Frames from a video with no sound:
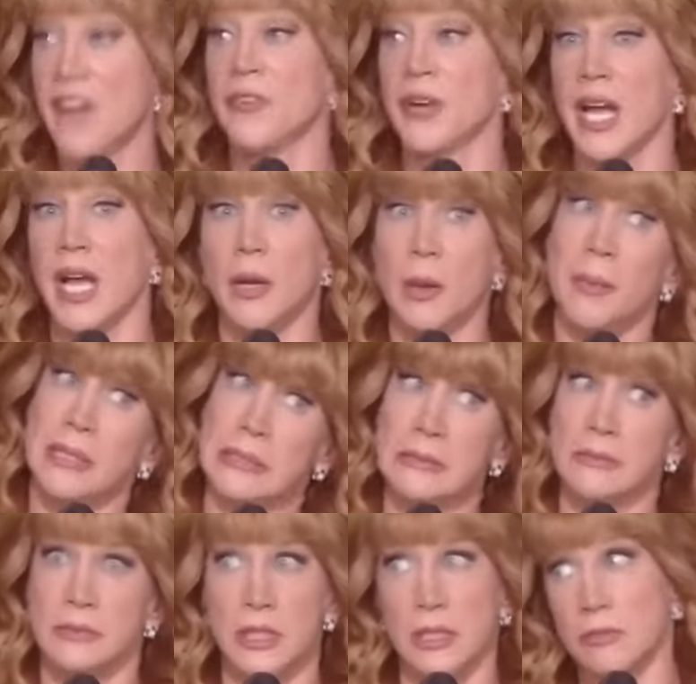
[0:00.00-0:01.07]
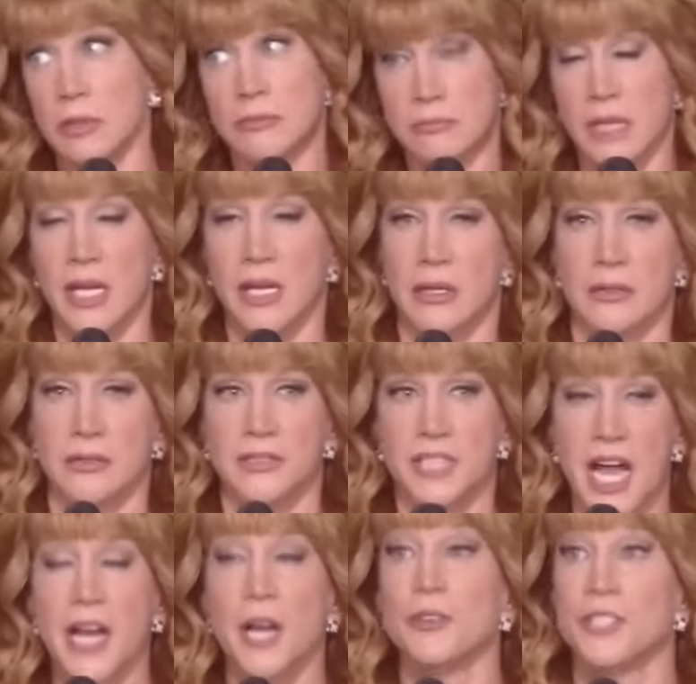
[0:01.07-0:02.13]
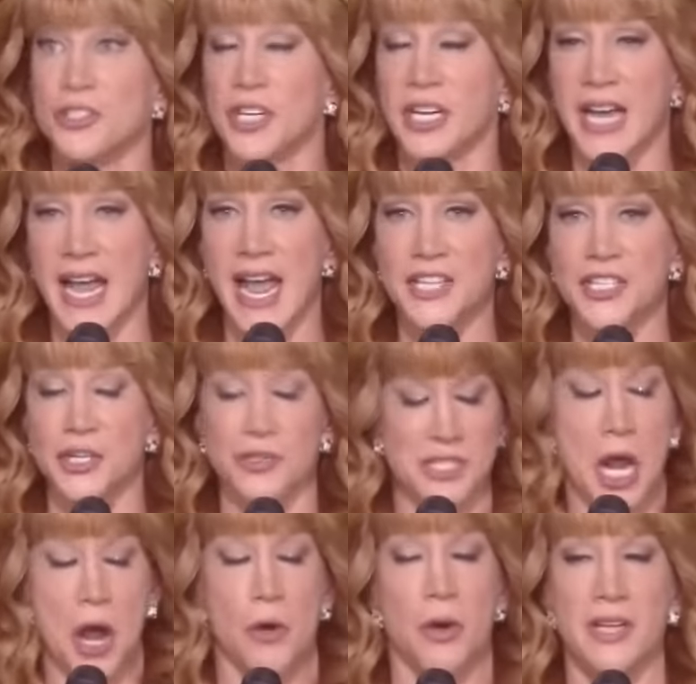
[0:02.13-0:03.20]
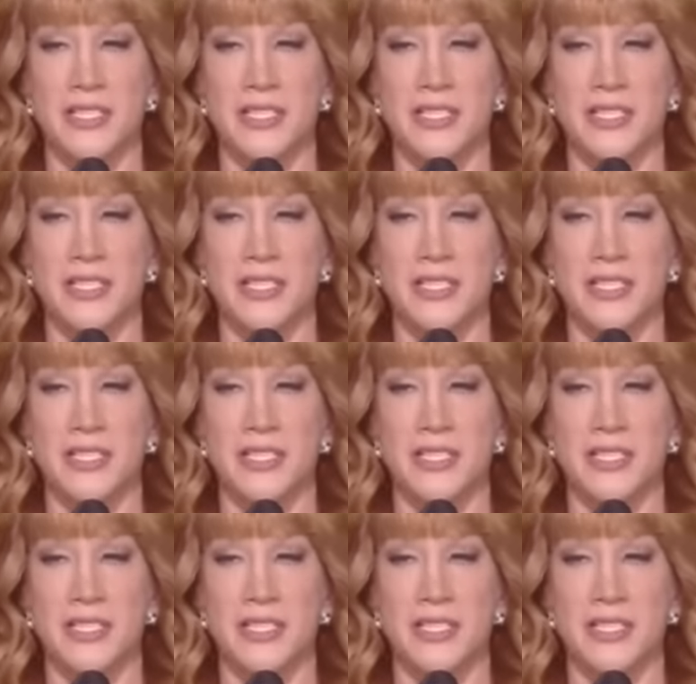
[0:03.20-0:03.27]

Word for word: I forgot. I'm like, okay, well, I go, did you get hacked? She goes, no.